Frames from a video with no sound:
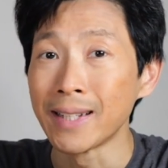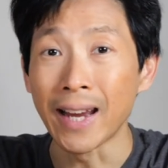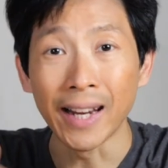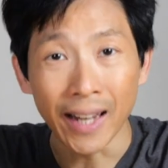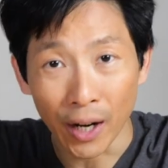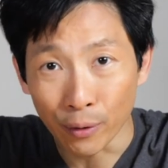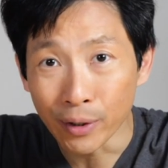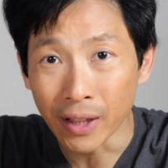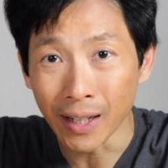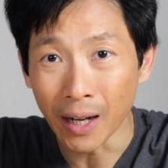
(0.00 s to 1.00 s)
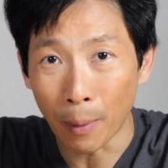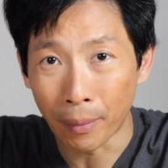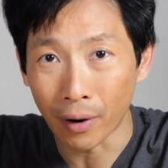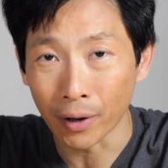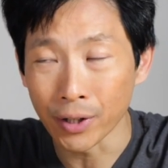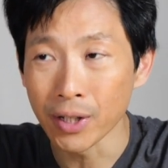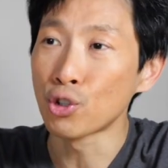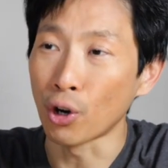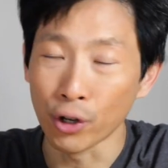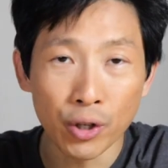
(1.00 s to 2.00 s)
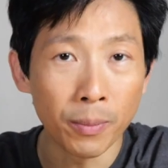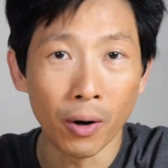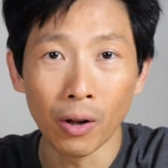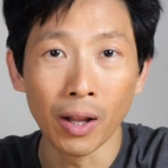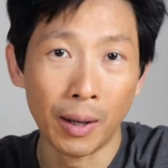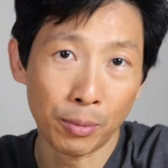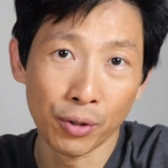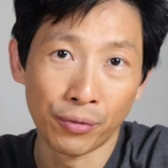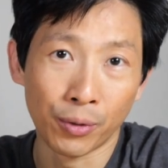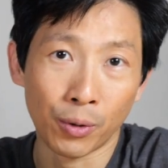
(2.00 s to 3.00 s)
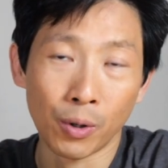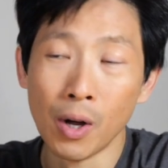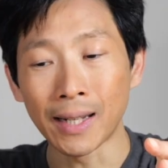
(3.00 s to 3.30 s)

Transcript: take everything apart, charge them all up to full,